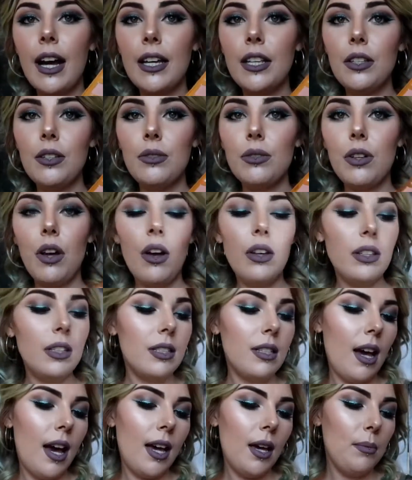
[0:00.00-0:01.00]
I use all
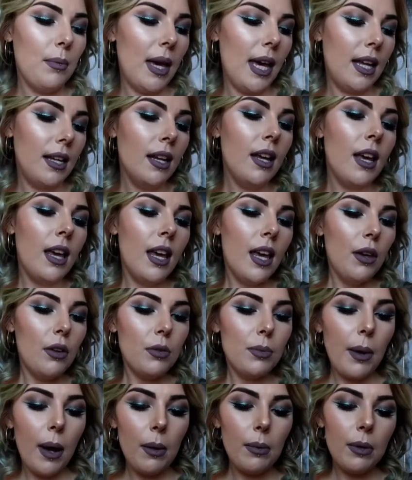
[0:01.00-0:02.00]
the time, and
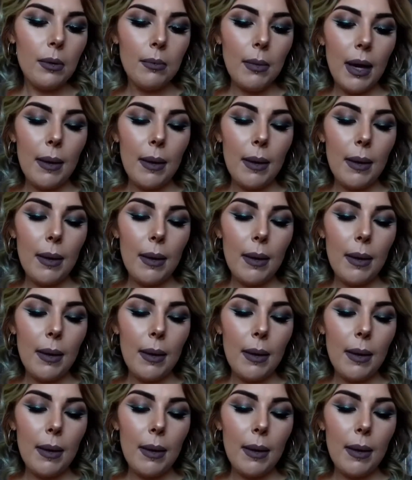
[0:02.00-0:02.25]
it was probably